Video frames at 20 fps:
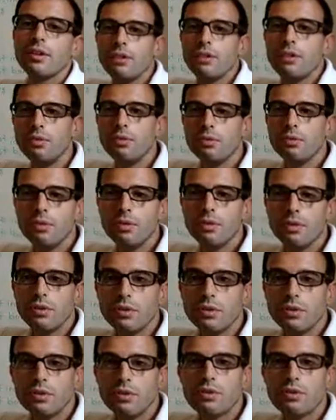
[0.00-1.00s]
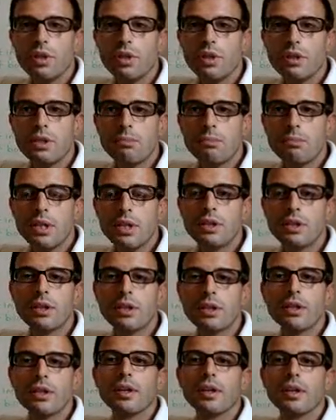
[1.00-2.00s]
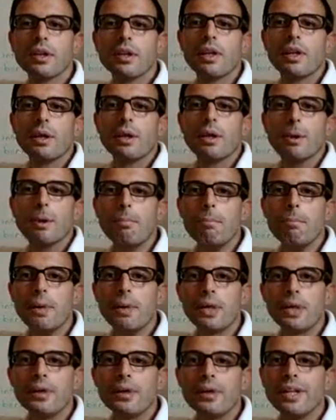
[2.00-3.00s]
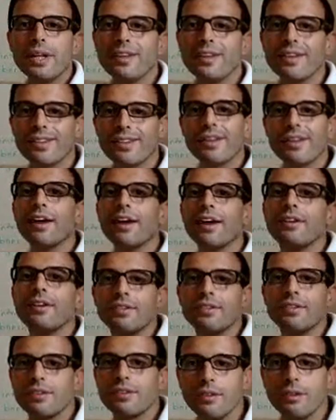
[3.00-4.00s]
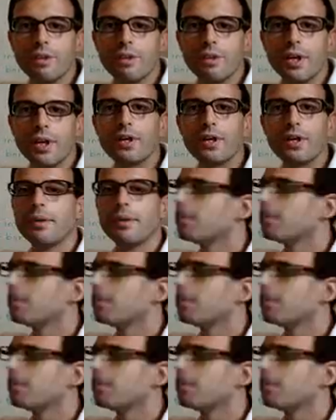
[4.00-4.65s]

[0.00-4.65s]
you usually mean bigger in size, okay?